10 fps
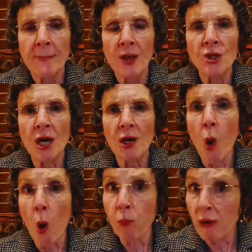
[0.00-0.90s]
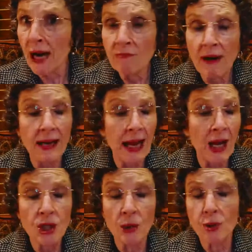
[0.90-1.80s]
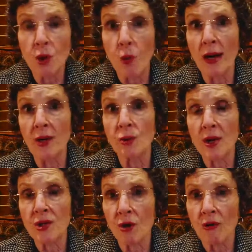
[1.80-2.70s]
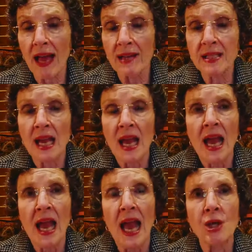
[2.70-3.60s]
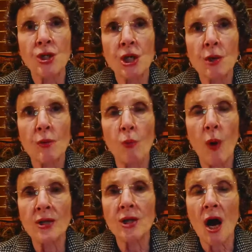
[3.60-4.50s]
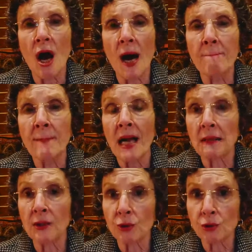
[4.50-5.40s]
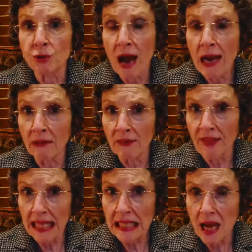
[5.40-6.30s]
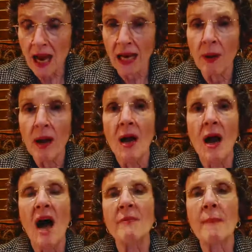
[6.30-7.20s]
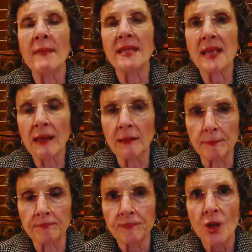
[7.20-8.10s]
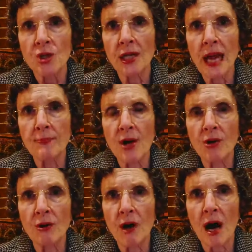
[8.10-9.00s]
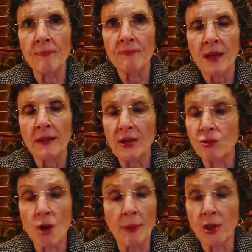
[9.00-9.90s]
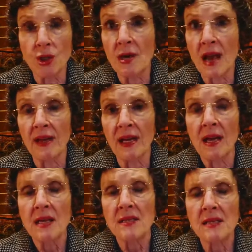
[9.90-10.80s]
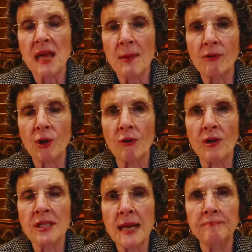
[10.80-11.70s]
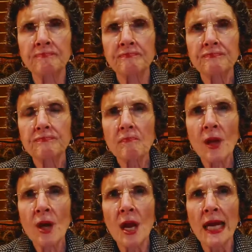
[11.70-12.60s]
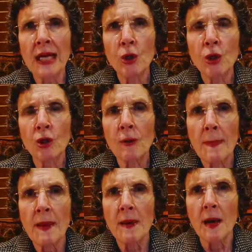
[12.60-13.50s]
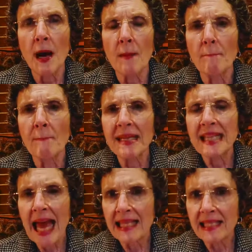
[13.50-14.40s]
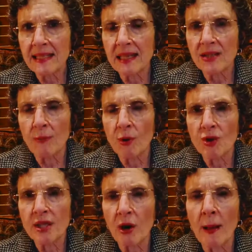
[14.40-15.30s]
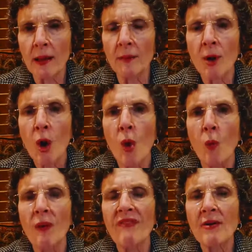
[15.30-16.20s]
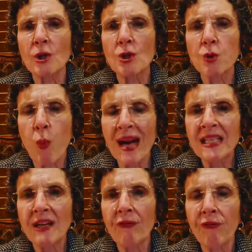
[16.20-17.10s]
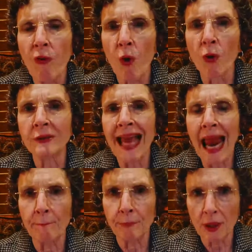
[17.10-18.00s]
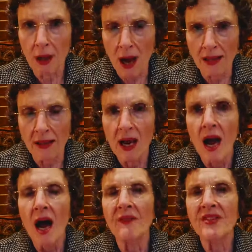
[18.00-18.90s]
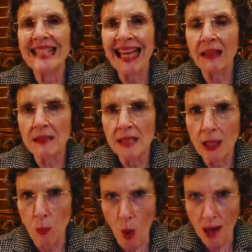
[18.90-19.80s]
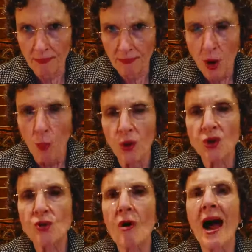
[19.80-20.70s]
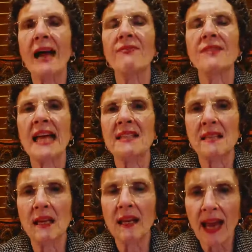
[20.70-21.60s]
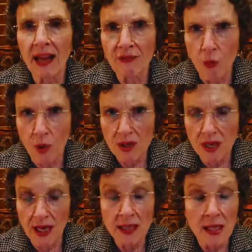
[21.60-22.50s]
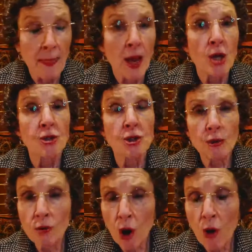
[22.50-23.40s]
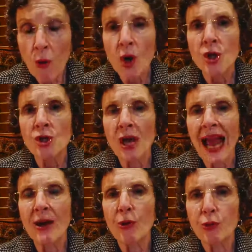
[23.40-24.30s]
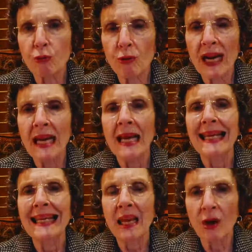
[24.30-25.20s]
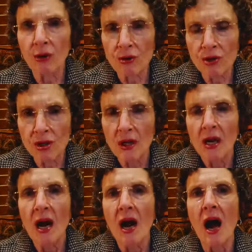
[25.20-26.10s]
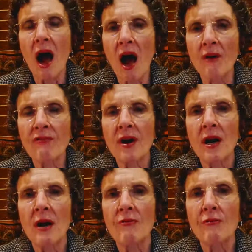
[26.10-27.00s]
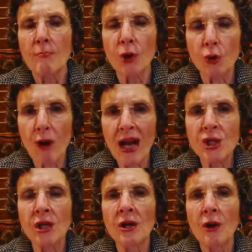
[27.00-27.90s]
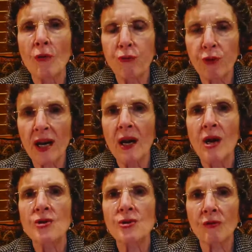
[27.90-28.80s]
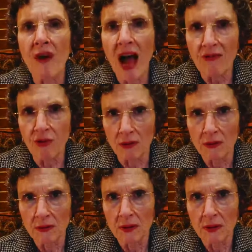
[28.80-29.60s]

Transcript: She got whole brain radiation. There was no way to do SRS and she went on a clinical trial at that time of abemaciclib. She kept on her um, letrozole because she didn't have any systemic recurrence. And in her uh, metastasis from her cerebellum, we found a 20 fold amplicon of cyclin D1, which drives that CDK46. Do you know she had three years of progression free survival?